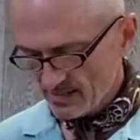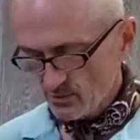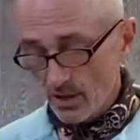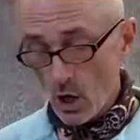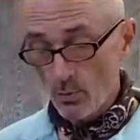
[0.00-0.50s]

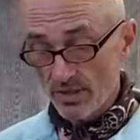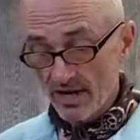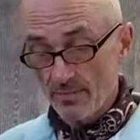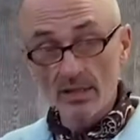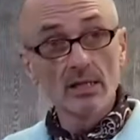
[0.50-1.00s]
will open up
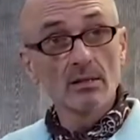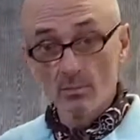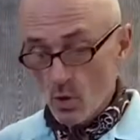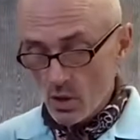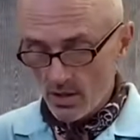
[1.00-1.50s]
a little
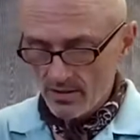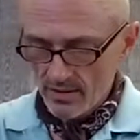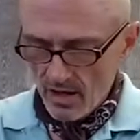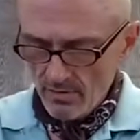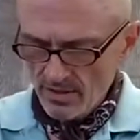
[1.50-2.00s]
more,
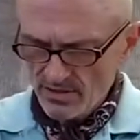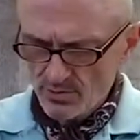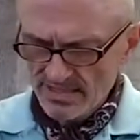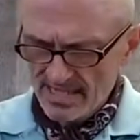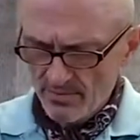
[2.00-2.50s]
almost
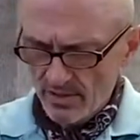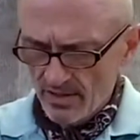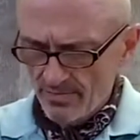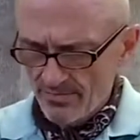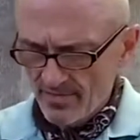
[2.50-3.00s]
resemble
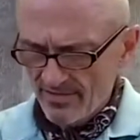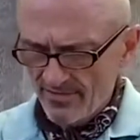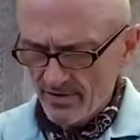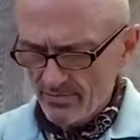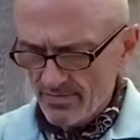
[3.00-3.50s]
a
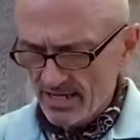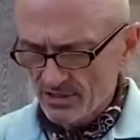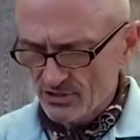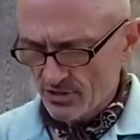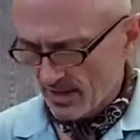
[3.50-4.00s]
very
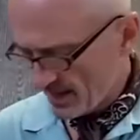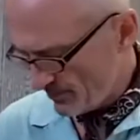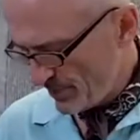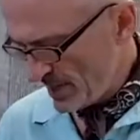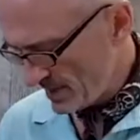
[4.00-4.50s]
miniature-like
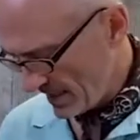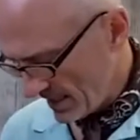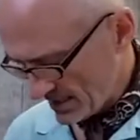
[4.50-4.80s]
peony.